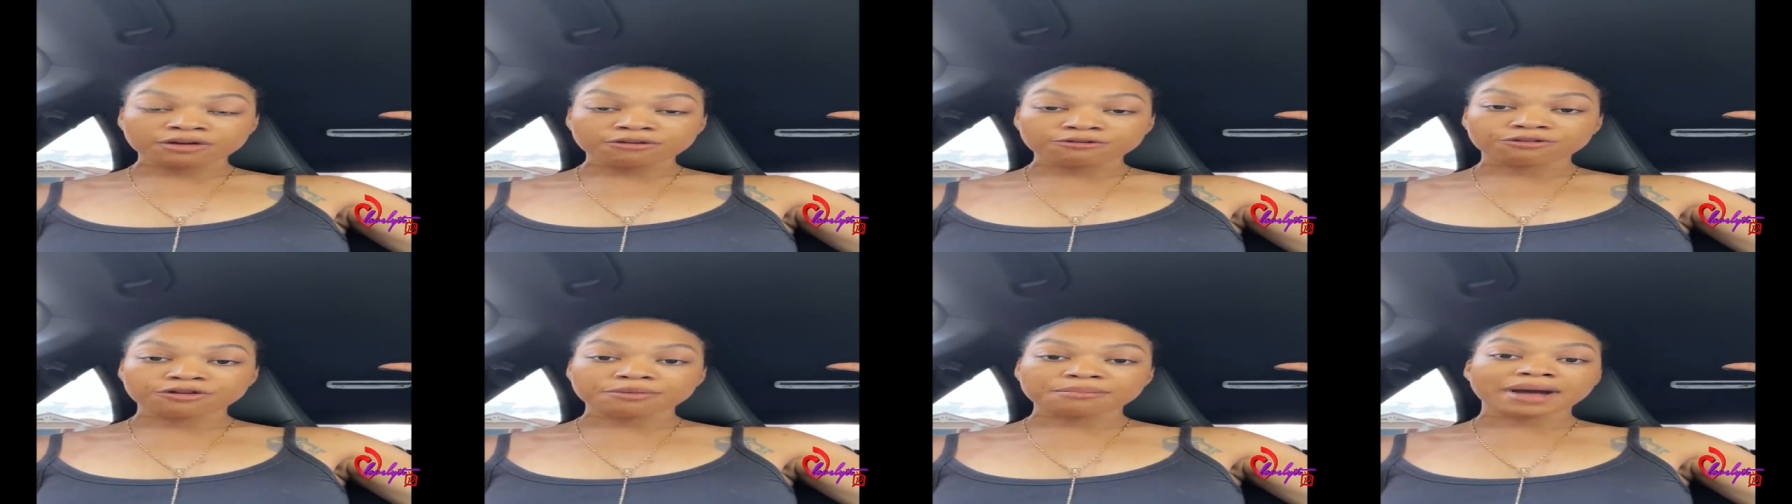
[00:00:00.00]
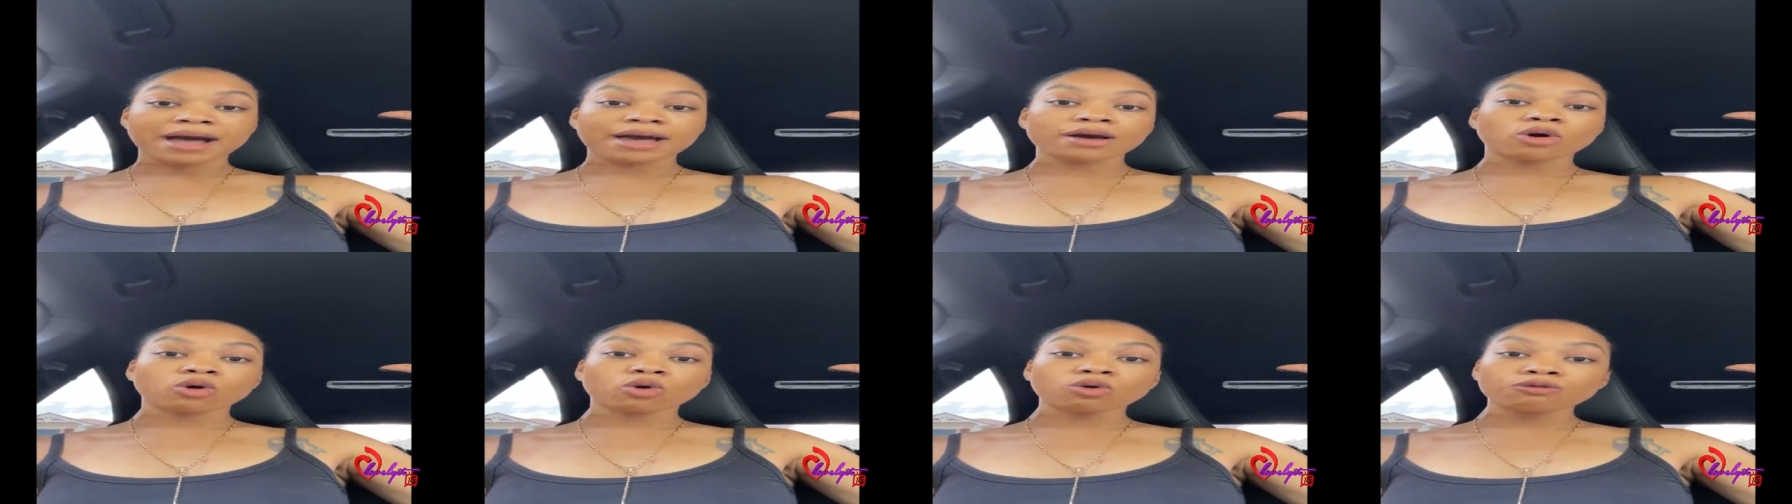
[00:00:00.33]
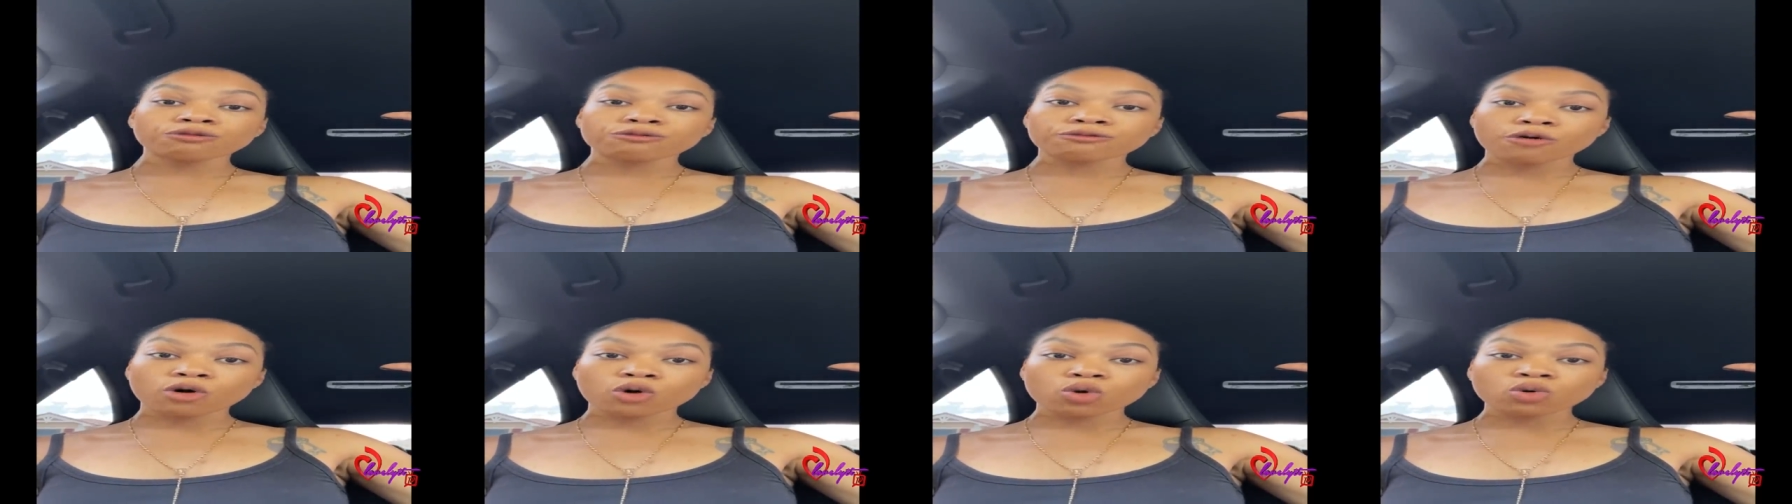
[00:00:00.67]
from my
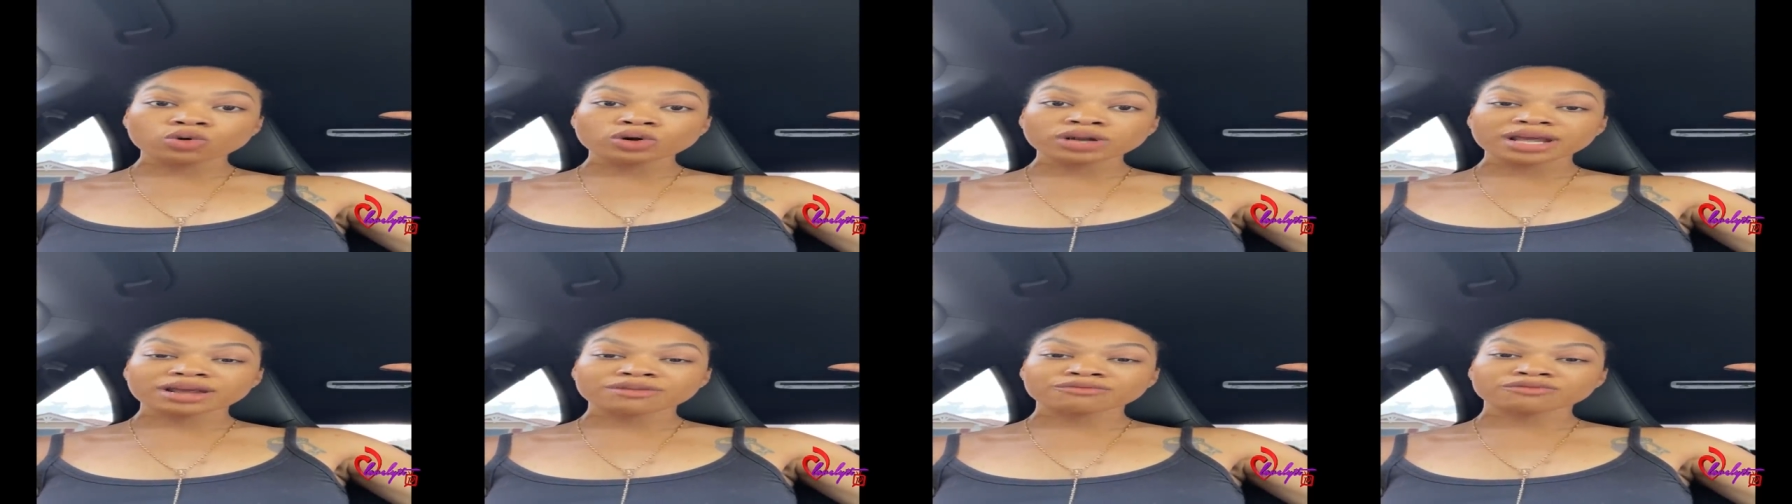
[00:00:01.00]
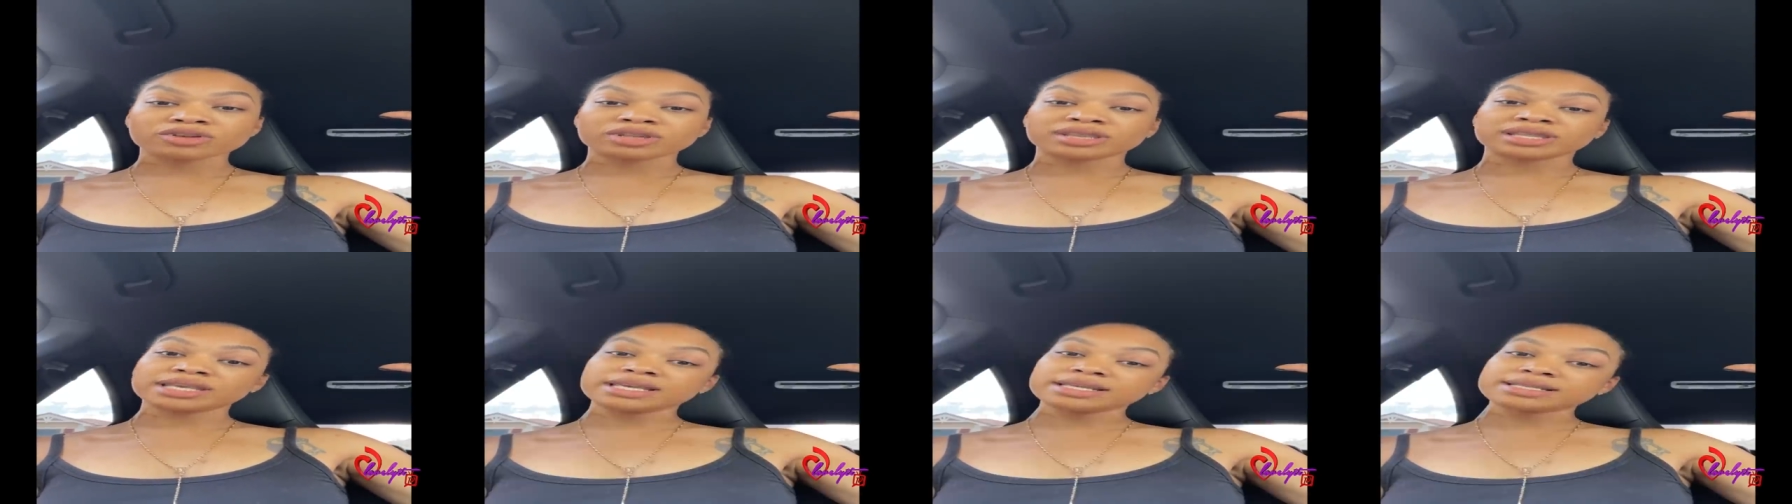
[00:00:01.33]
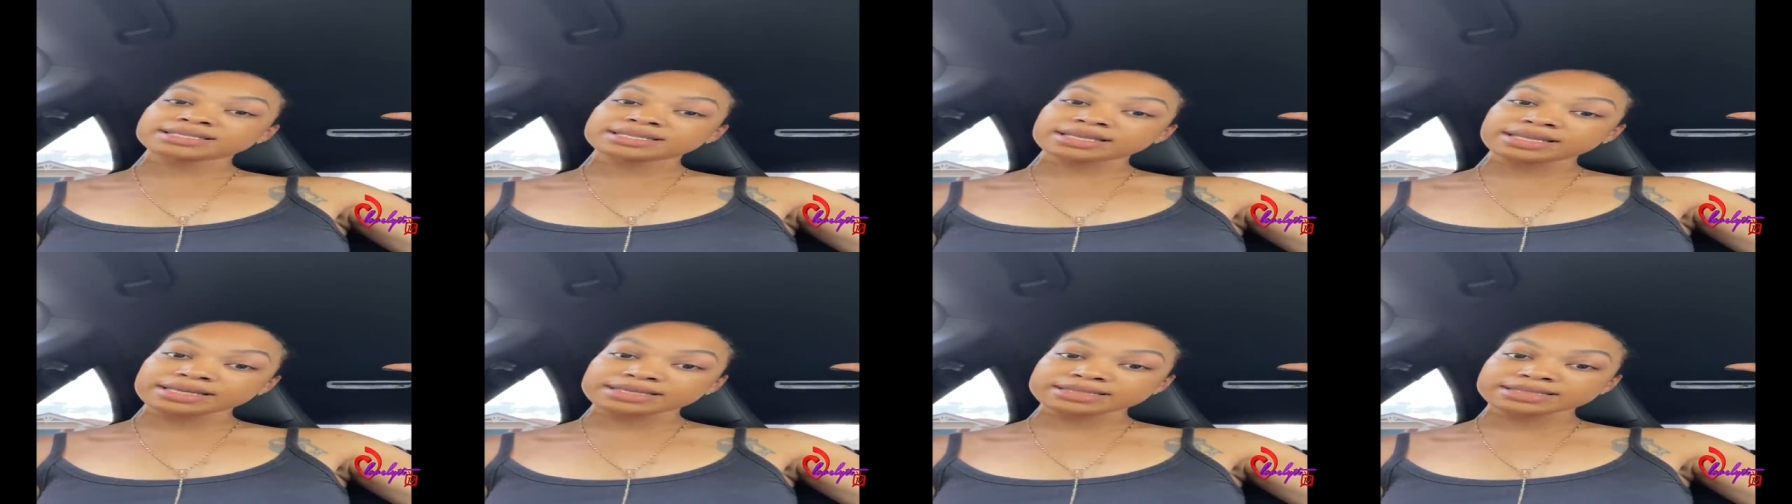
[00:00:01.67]
old phone and
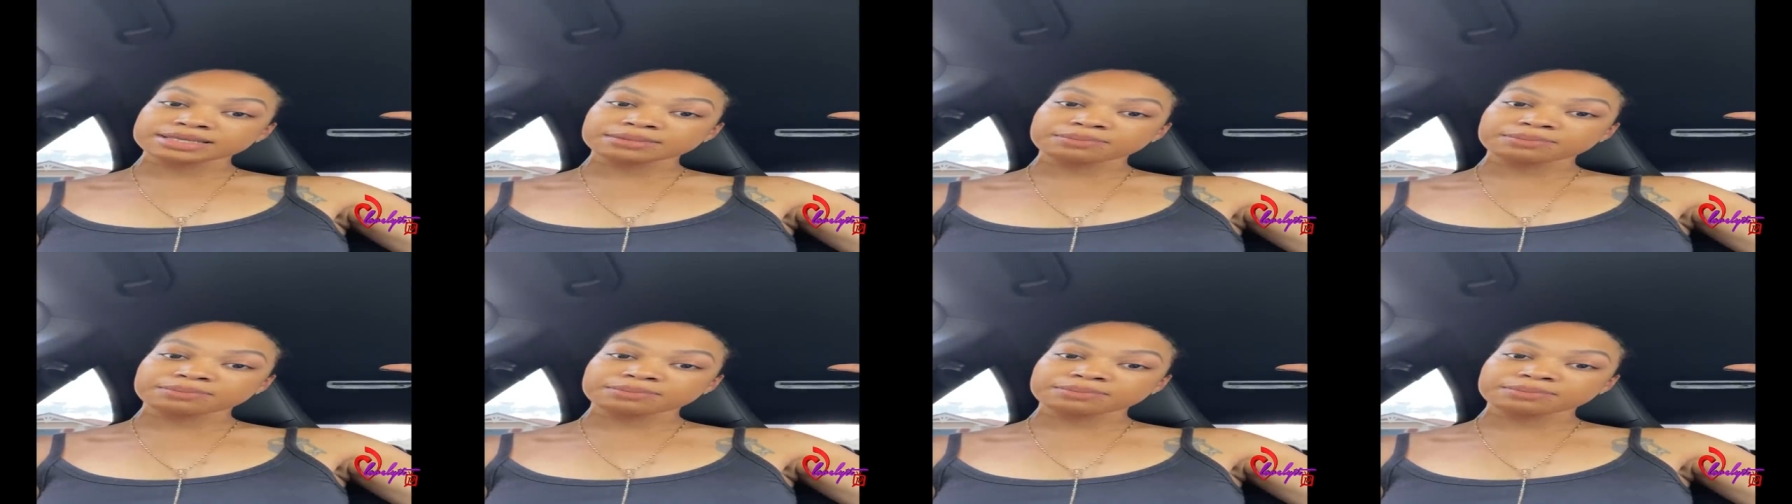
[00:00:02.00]
releasing it